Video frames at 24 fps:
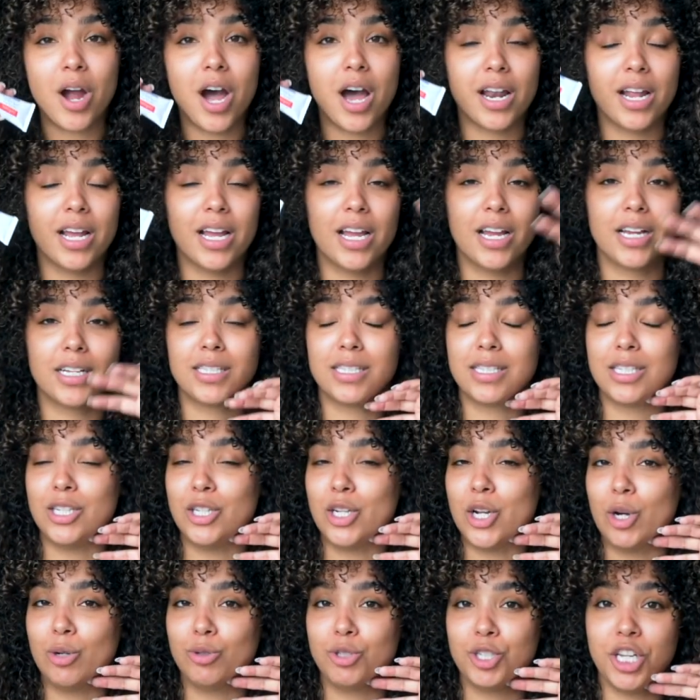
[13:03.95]
products, you
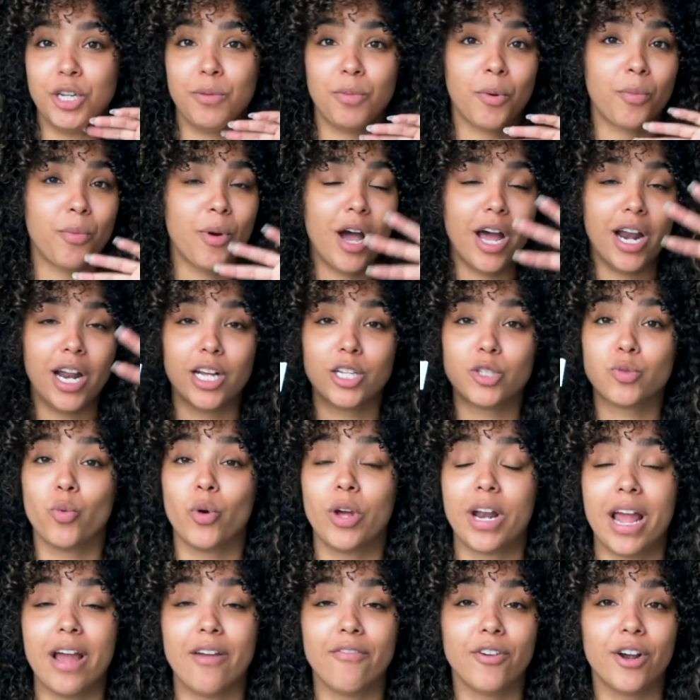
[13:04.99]
know, cheaper products,
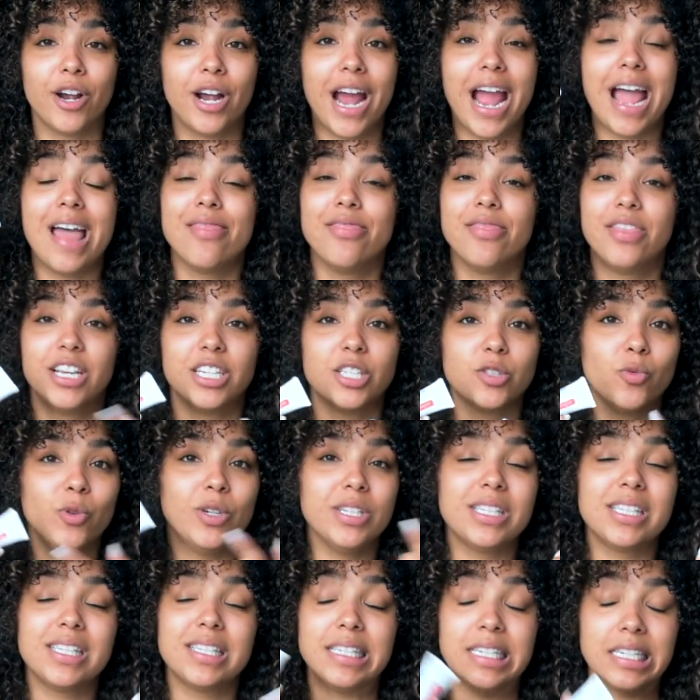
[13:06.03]
whatever, and this one
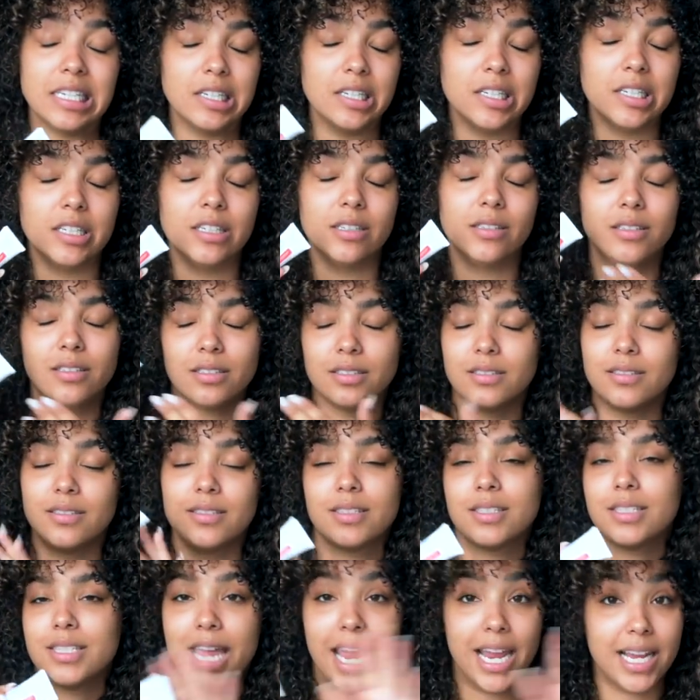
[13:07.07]
still
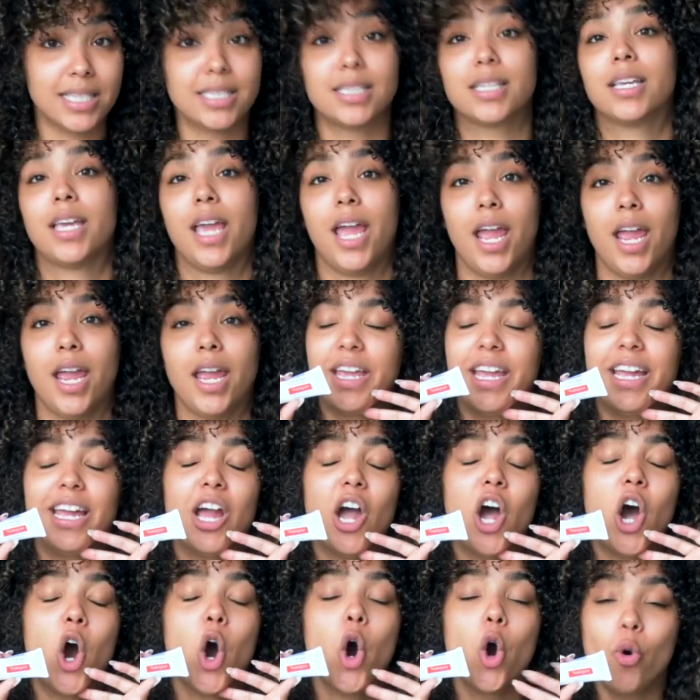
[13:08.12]
takes the cake.
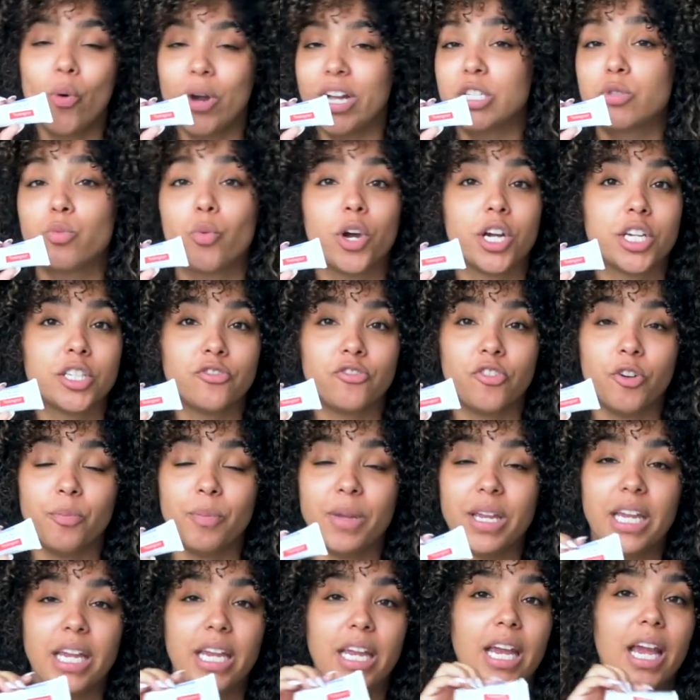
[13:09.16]
It always works for
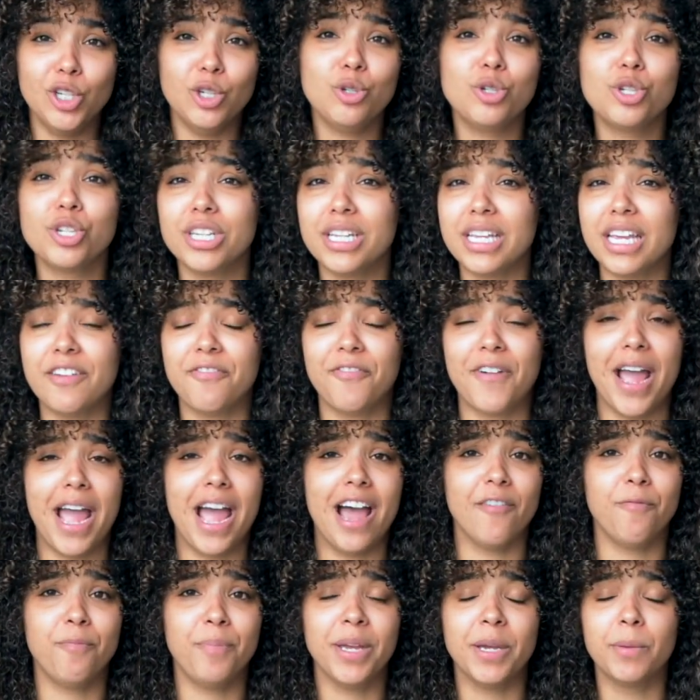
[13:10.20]
me. Usually if I
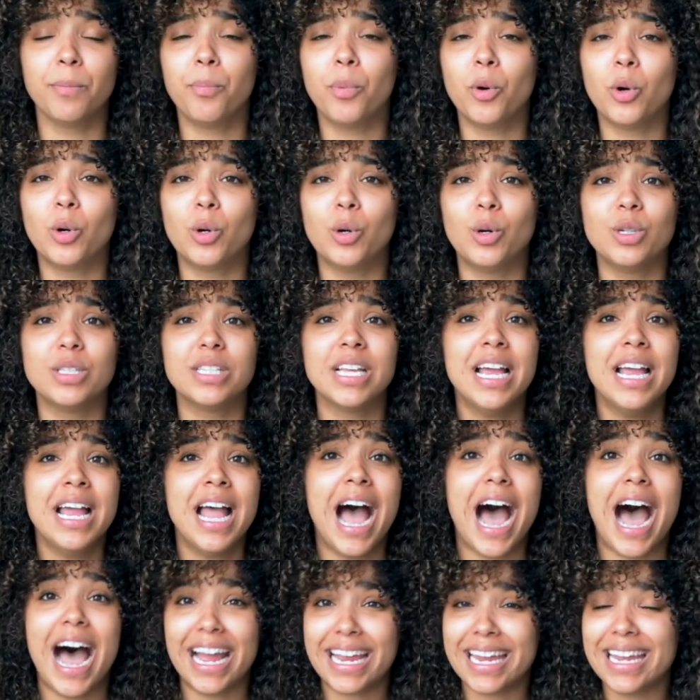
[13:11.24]
have pimples,
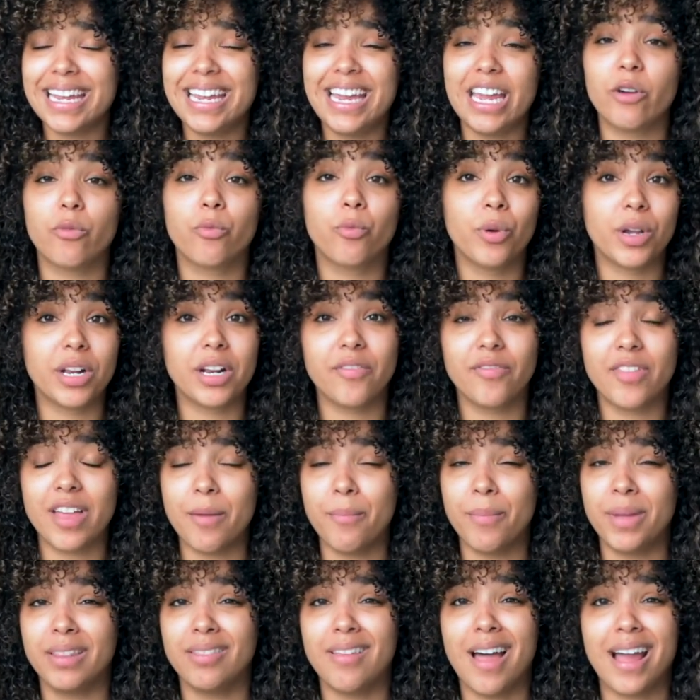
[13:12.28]
I can get rid of them
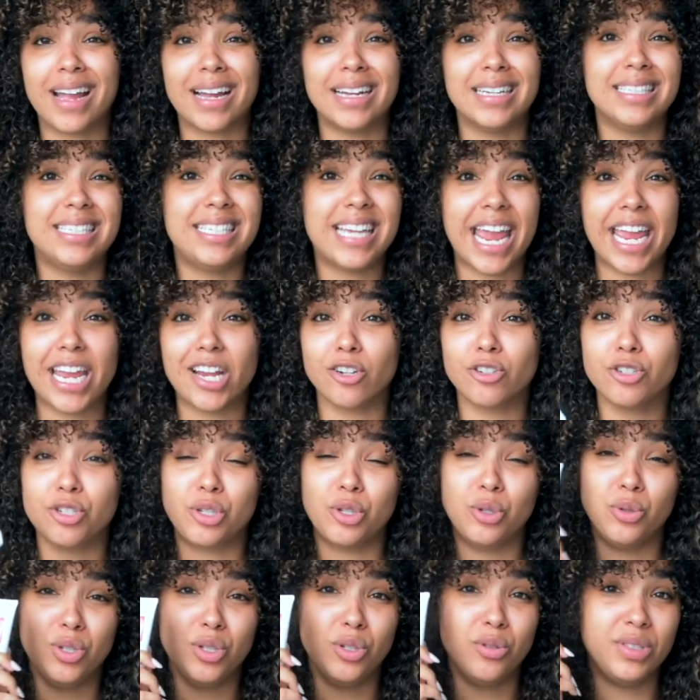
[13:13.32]
in like a day or
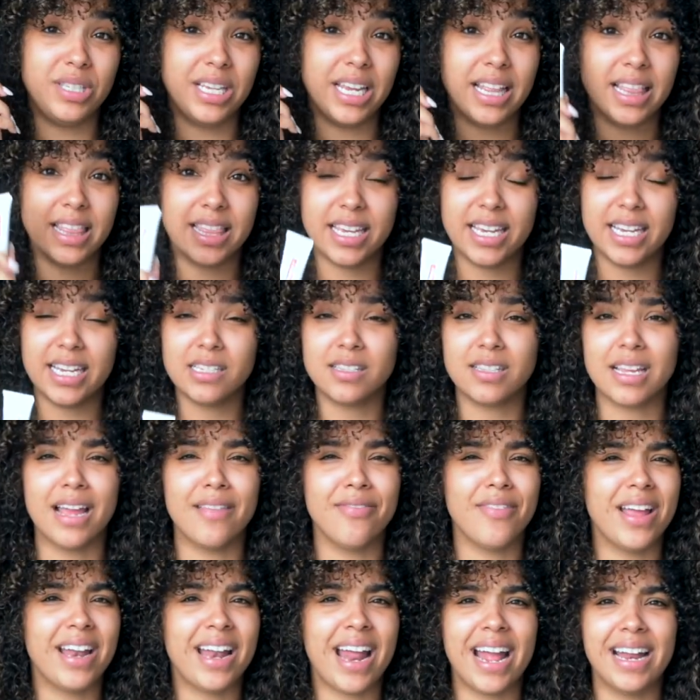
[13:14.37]
two using this. And
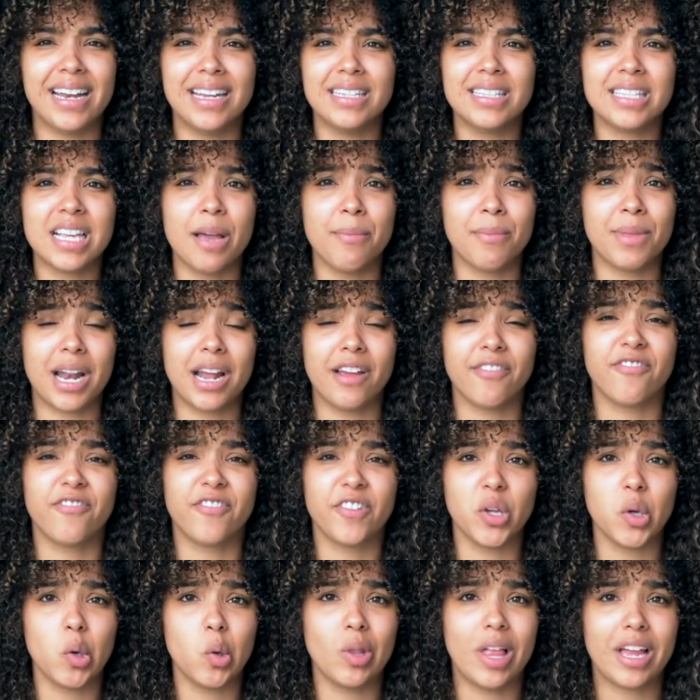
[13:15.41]
then anytime that I
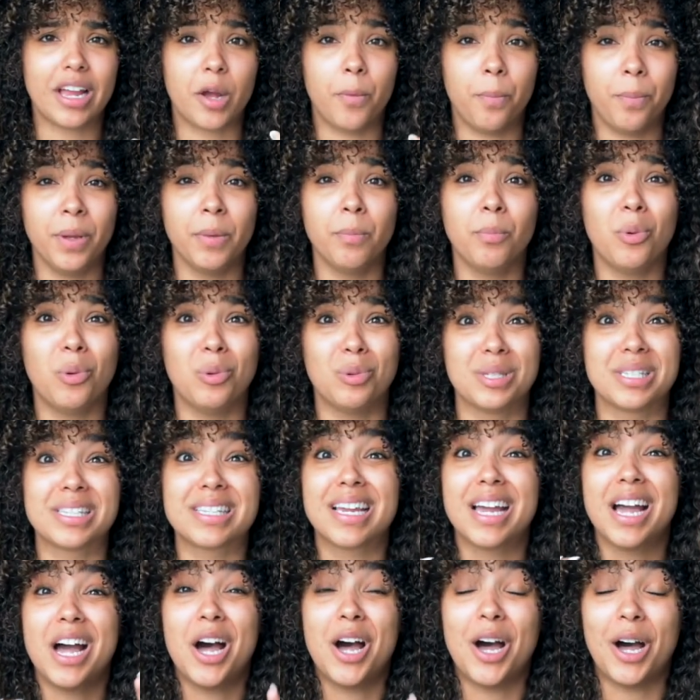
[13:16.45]
feel like a pimple is
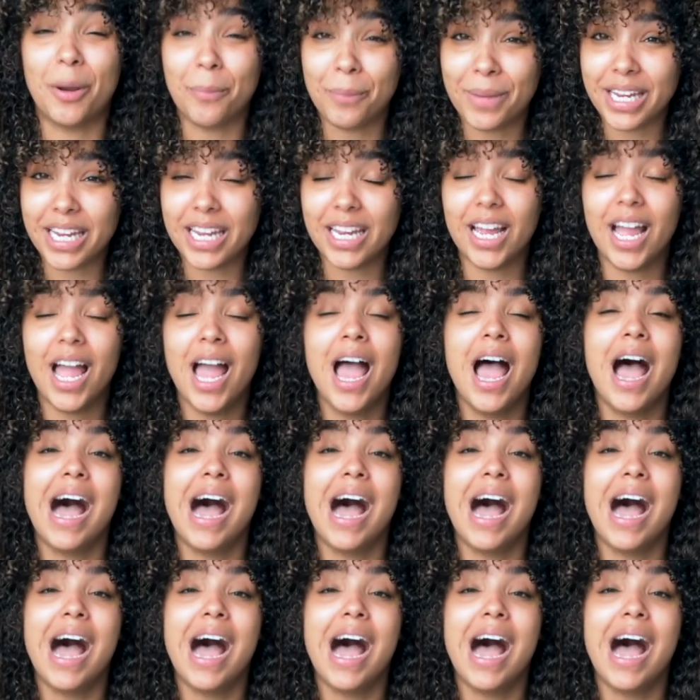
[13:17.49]
coming,